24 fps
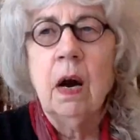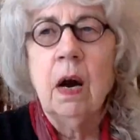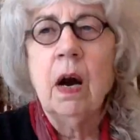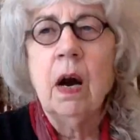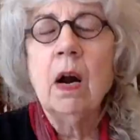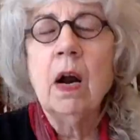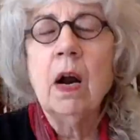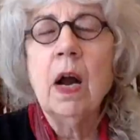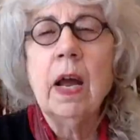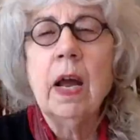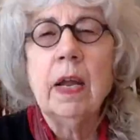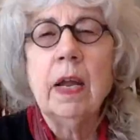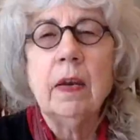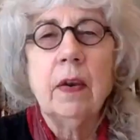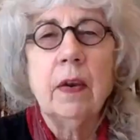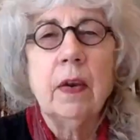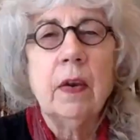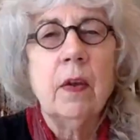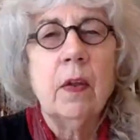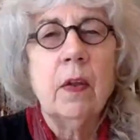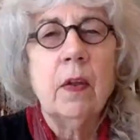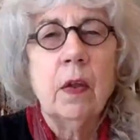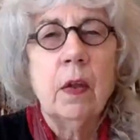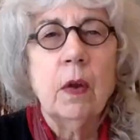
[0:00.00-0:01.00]
All right,
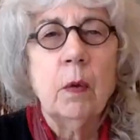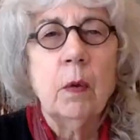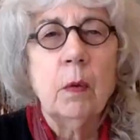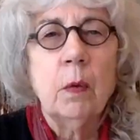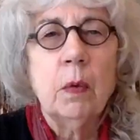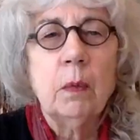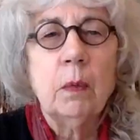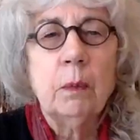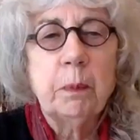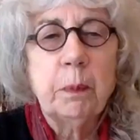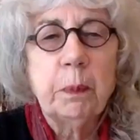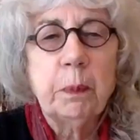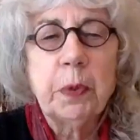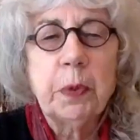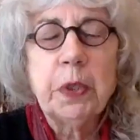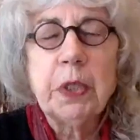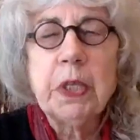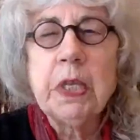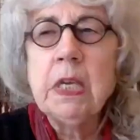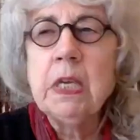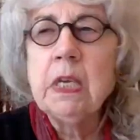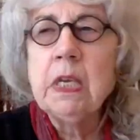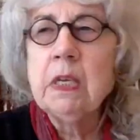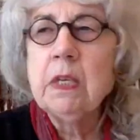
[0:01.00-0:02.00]

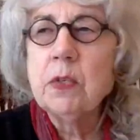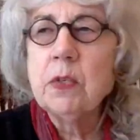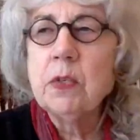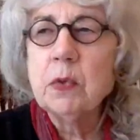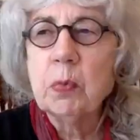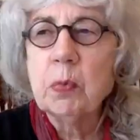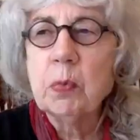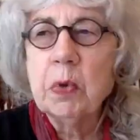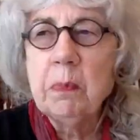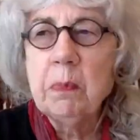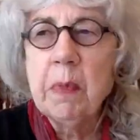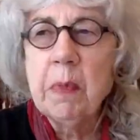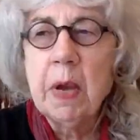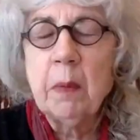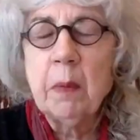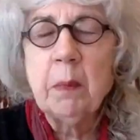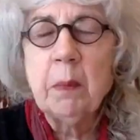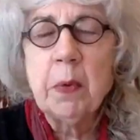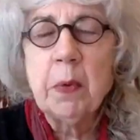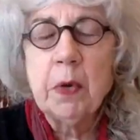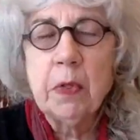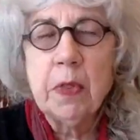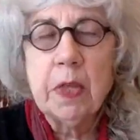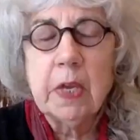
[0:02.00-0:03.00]
please
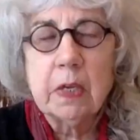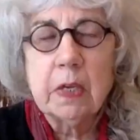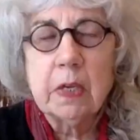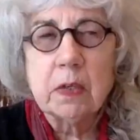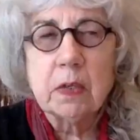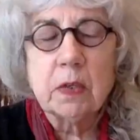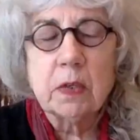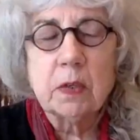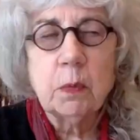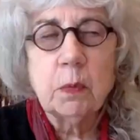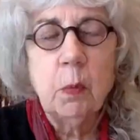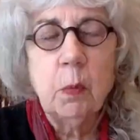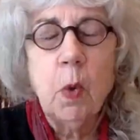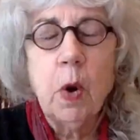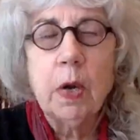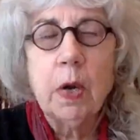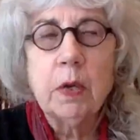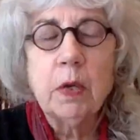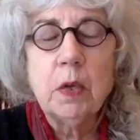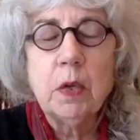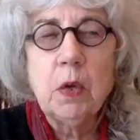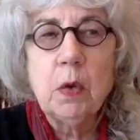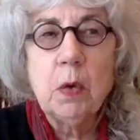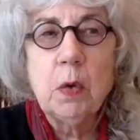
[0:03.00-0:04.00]
remember this.
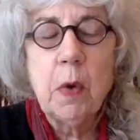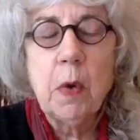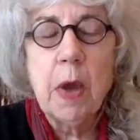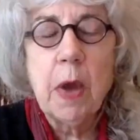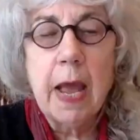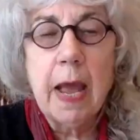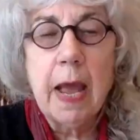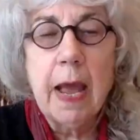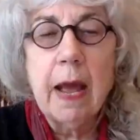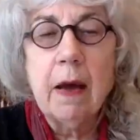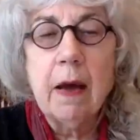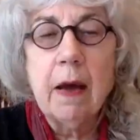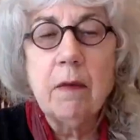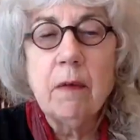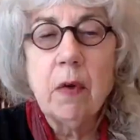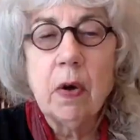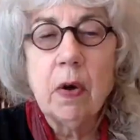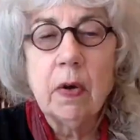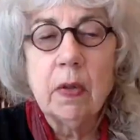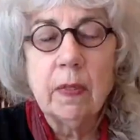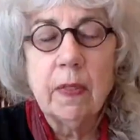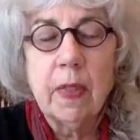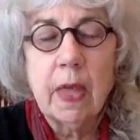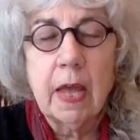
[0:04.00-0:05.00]
What you have
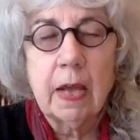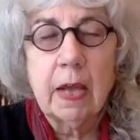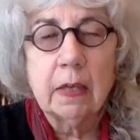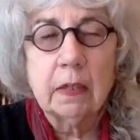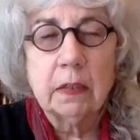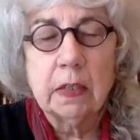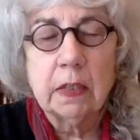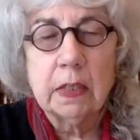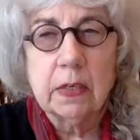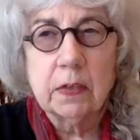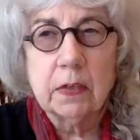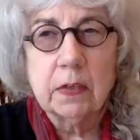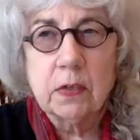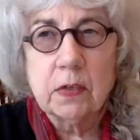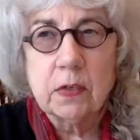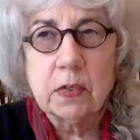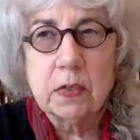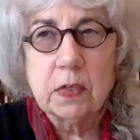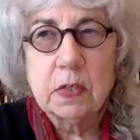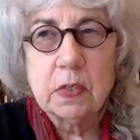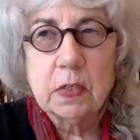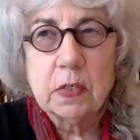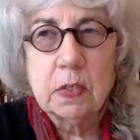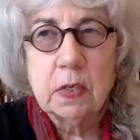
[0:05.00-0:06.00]
on that
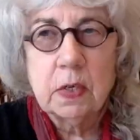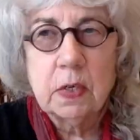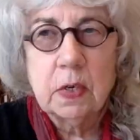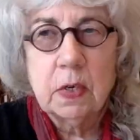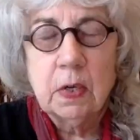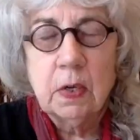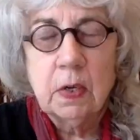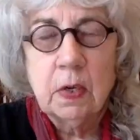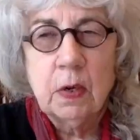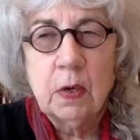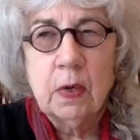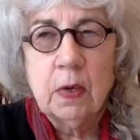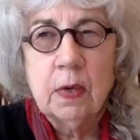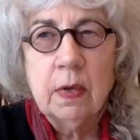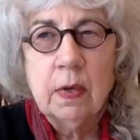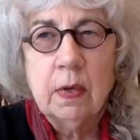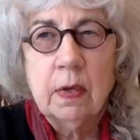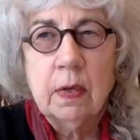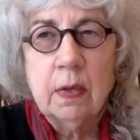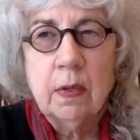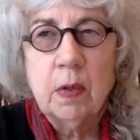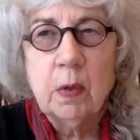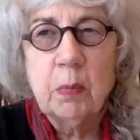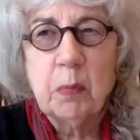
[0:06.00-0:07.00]
list,
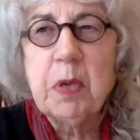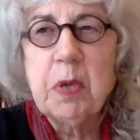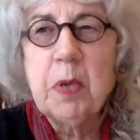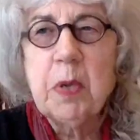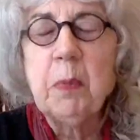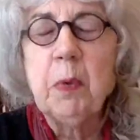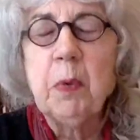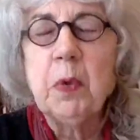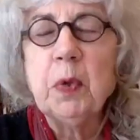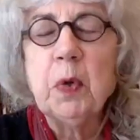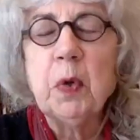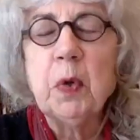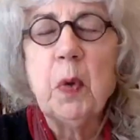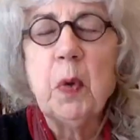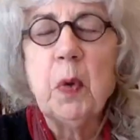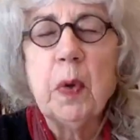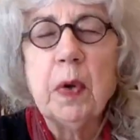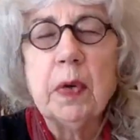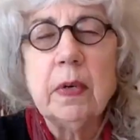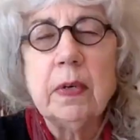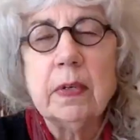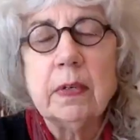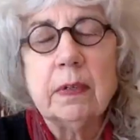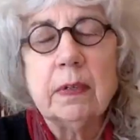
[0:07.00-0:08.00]
the people you're
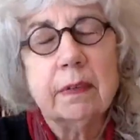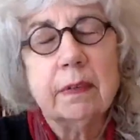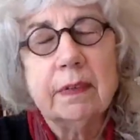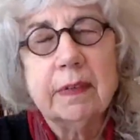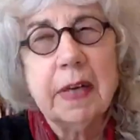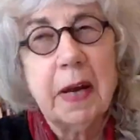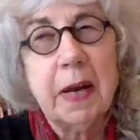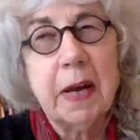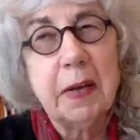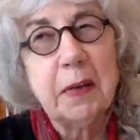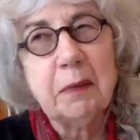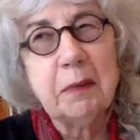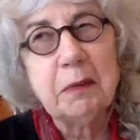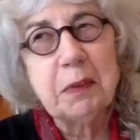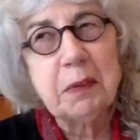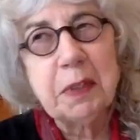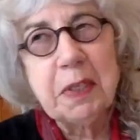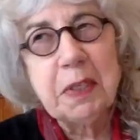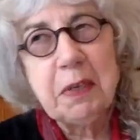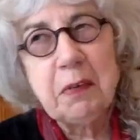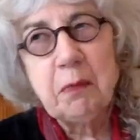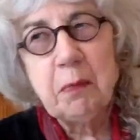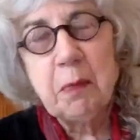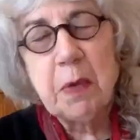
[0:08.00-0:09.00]
going to kind of
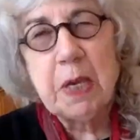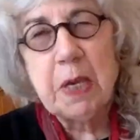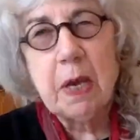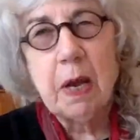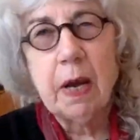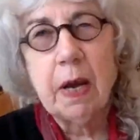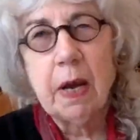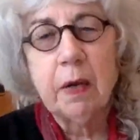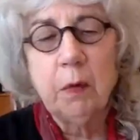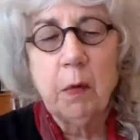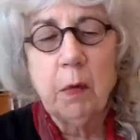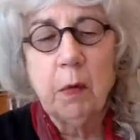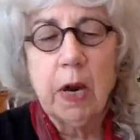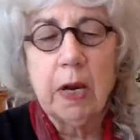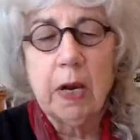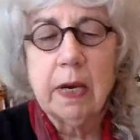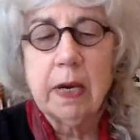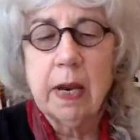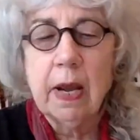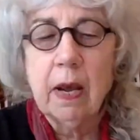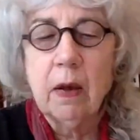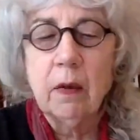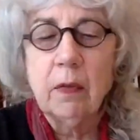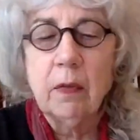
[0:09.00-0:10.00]
leave behind
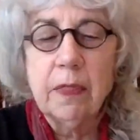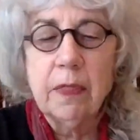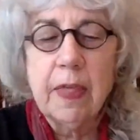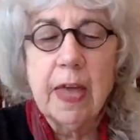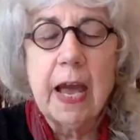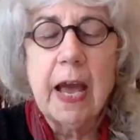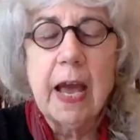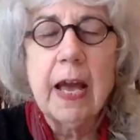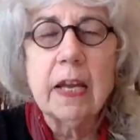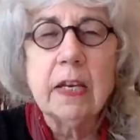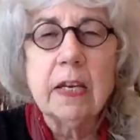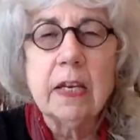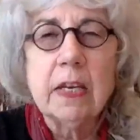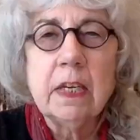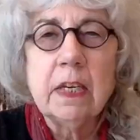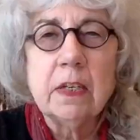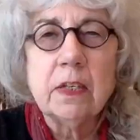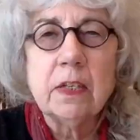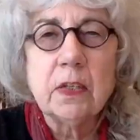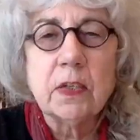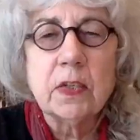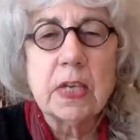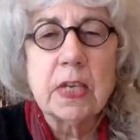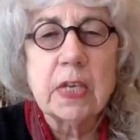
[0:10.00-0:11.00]
right now, that
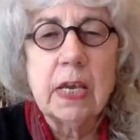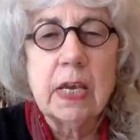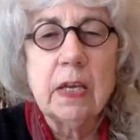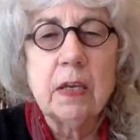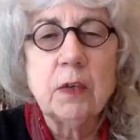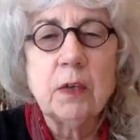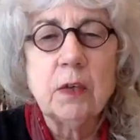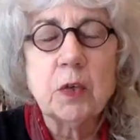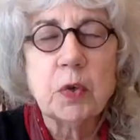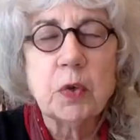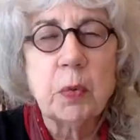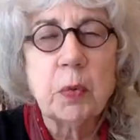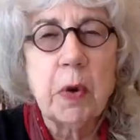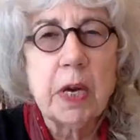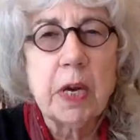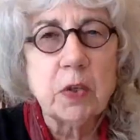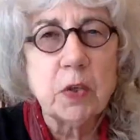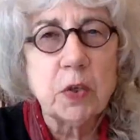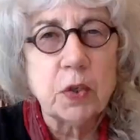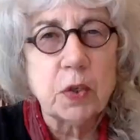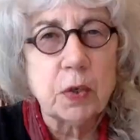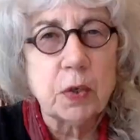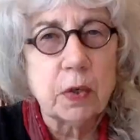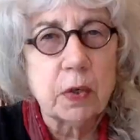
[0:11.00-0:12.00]
is a
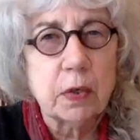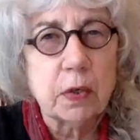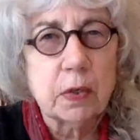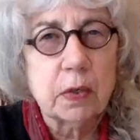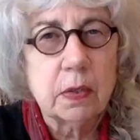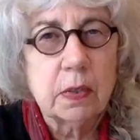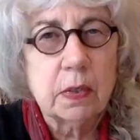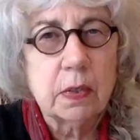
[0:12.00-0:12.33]
treasure.